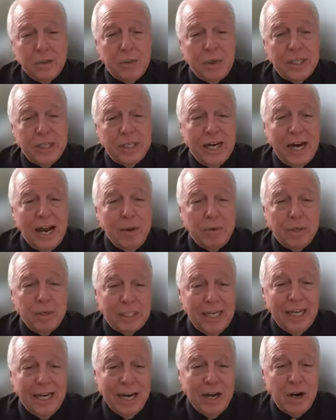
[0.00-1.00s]
was that I was
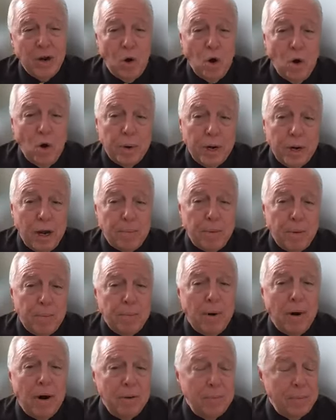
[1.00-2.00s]
getting to open up a
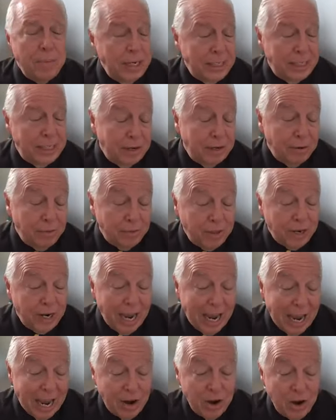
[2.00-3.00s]
part of myself that
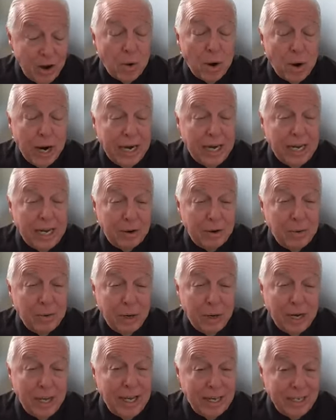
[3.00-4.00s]
I had no idea
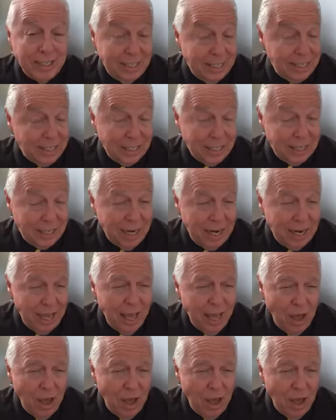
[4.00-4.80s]
really existed,